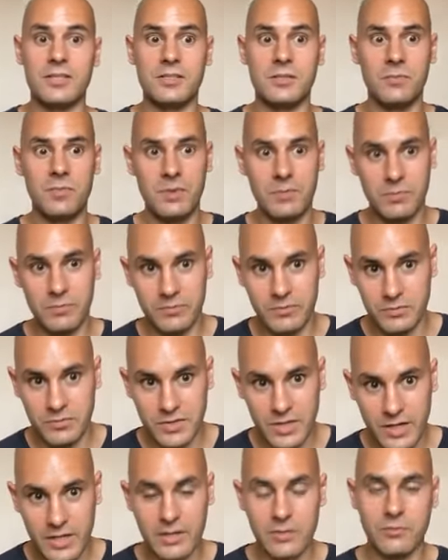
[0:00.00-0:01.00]
So people feel
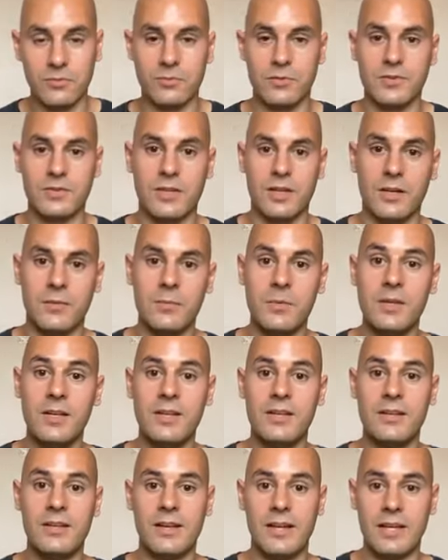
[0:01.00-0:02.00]
tired all the time,
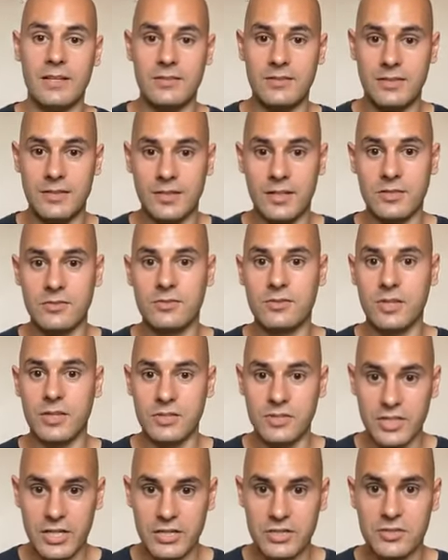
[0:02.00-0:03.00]
and like
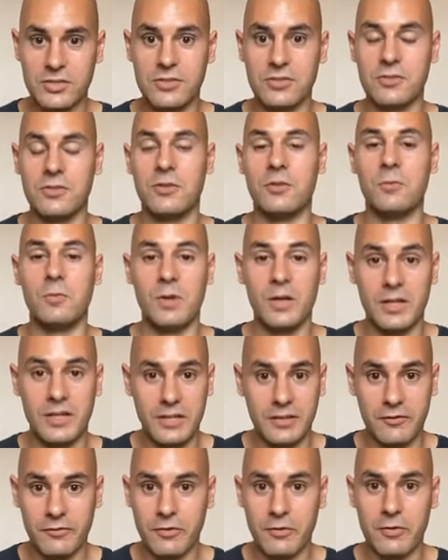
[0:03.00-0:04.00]
digestion's not
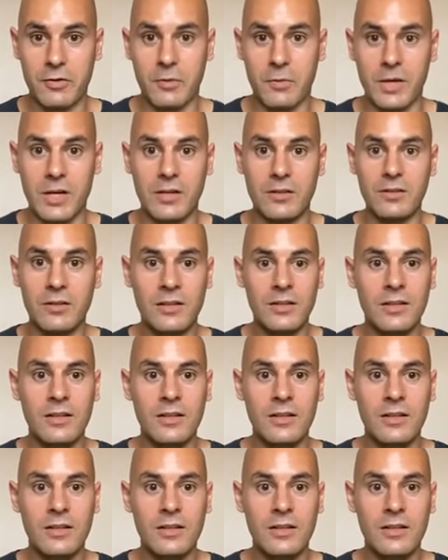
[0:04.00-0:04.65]
working very well.